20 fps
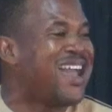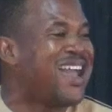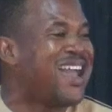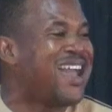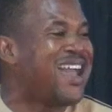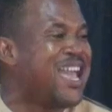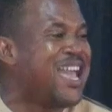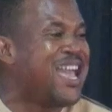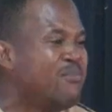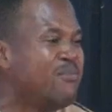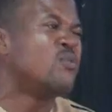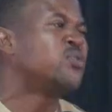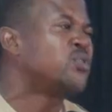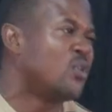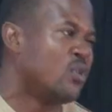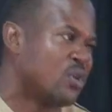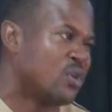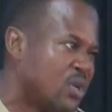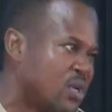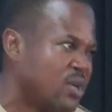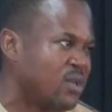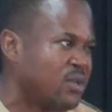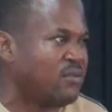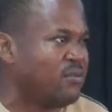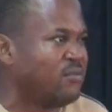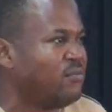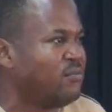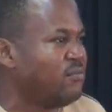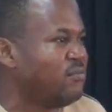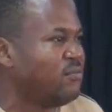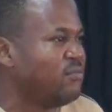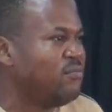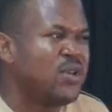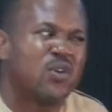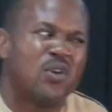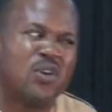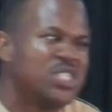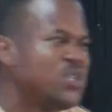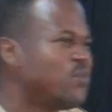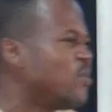she will talk
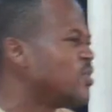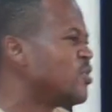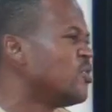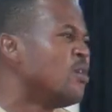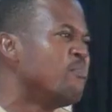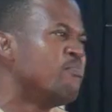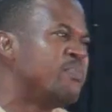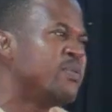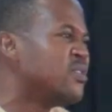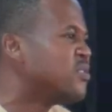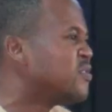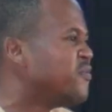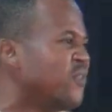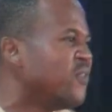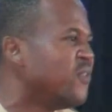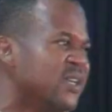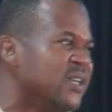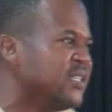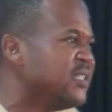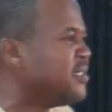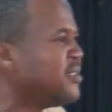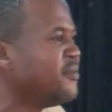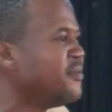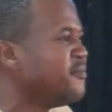because she was not built for it.